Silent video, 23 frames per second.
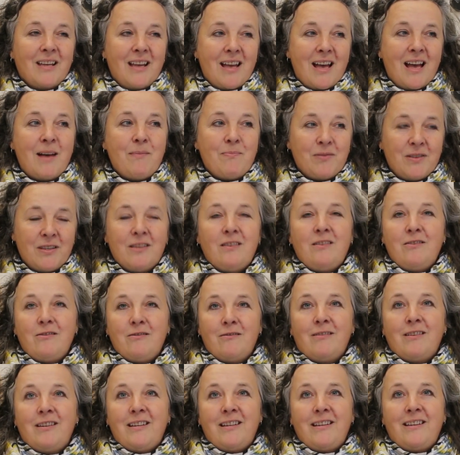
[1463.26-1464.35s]

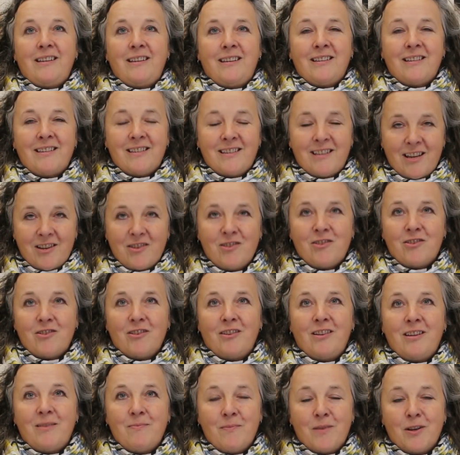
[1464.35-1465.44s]
absolutely
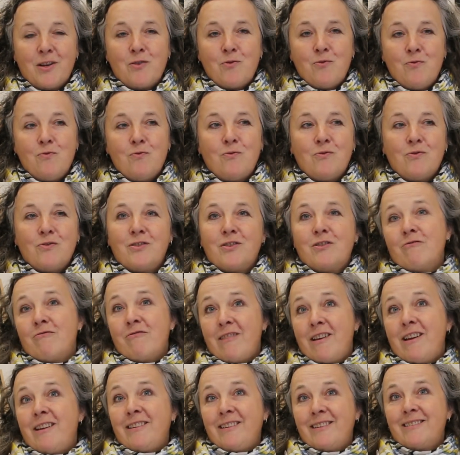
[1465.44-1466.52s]
essential in my core to
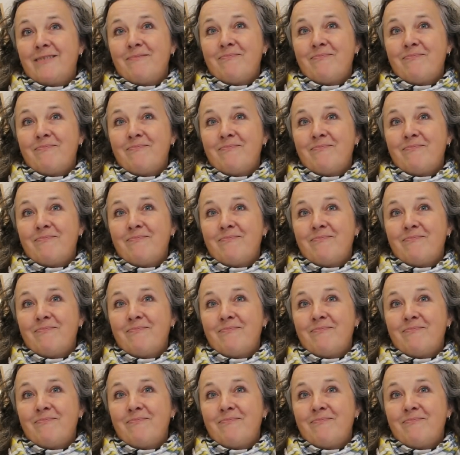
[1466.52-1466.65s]
create.